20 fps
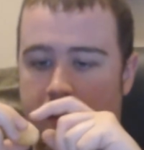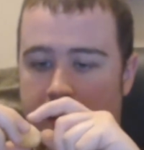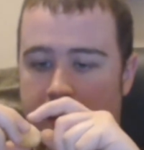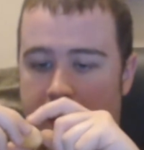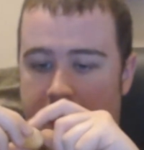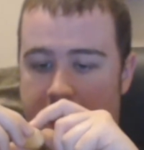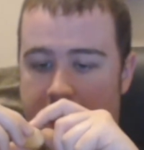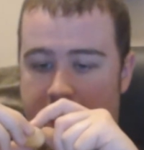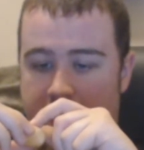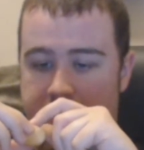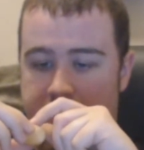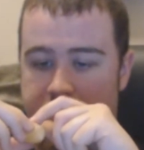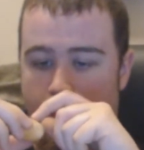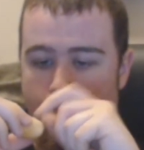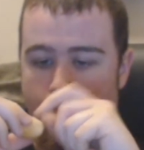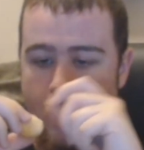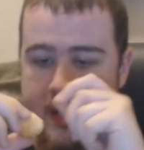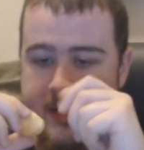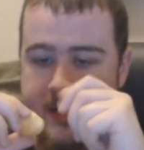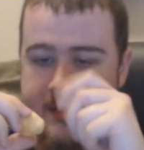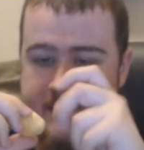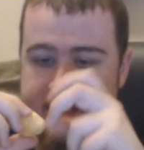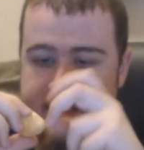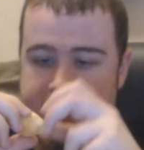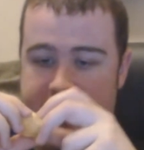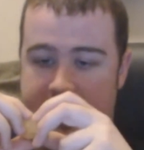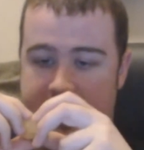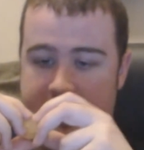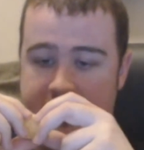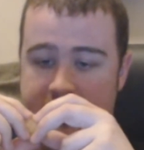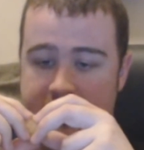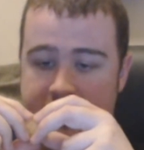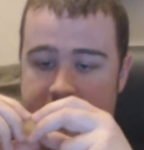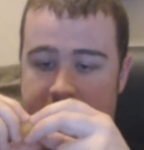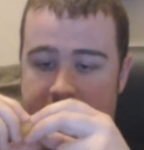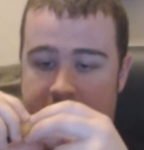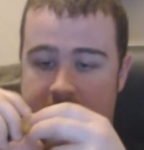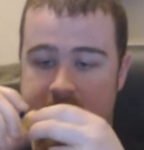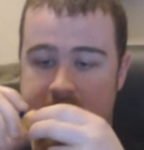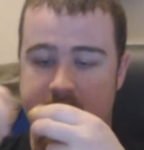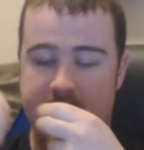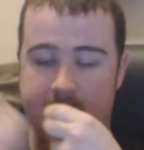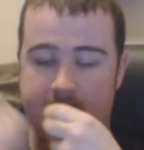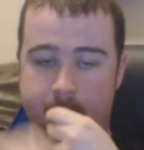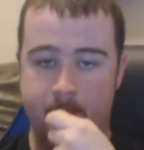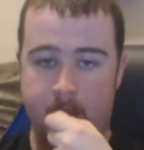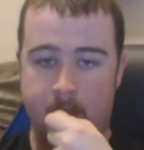because they're white inside. And